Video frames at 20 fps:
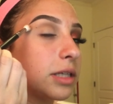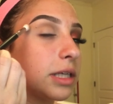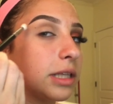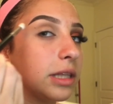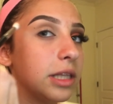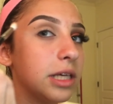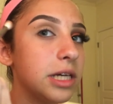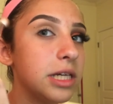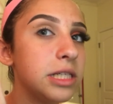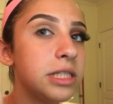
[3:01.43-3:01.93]

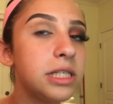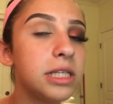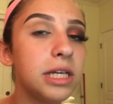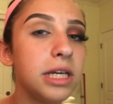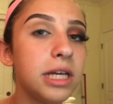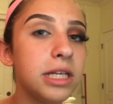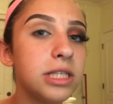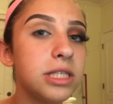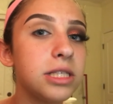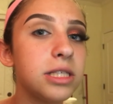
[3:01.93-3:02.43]
like this,
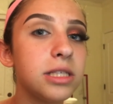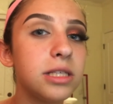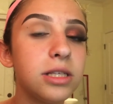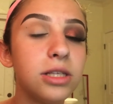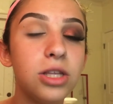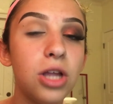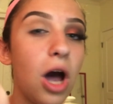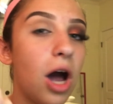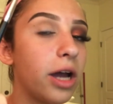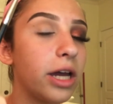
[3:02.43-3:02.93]
it's
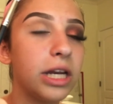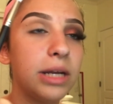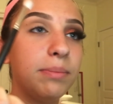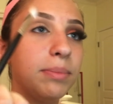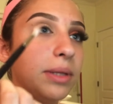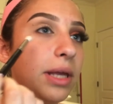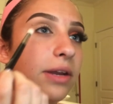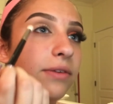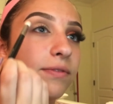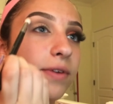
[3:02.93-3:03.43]
not gonna
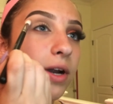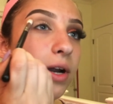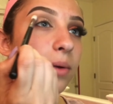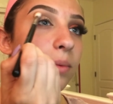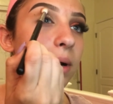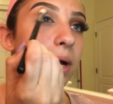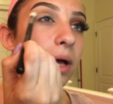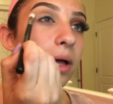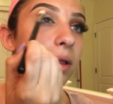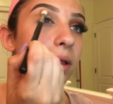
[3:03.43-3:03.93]
blend very
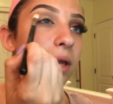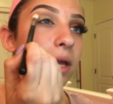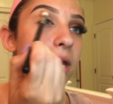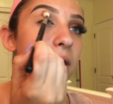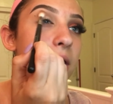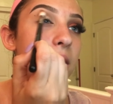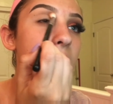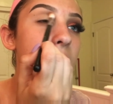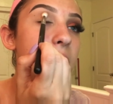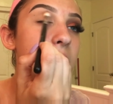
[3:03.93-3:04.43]
well
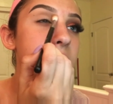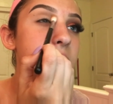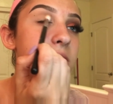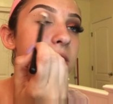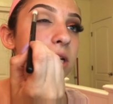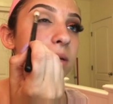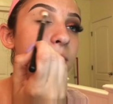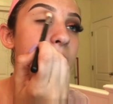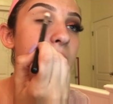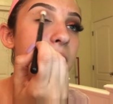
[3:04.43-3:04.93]
and it's
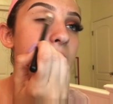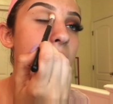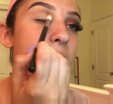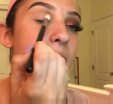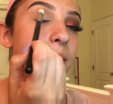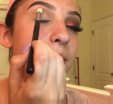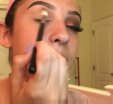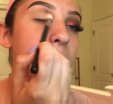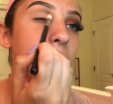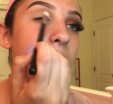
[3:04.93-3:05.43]
gonna be a
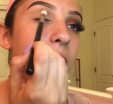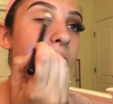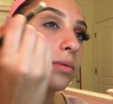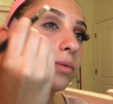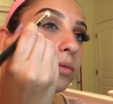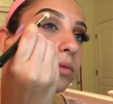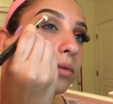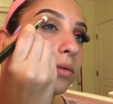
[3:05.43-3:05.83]
nightmare.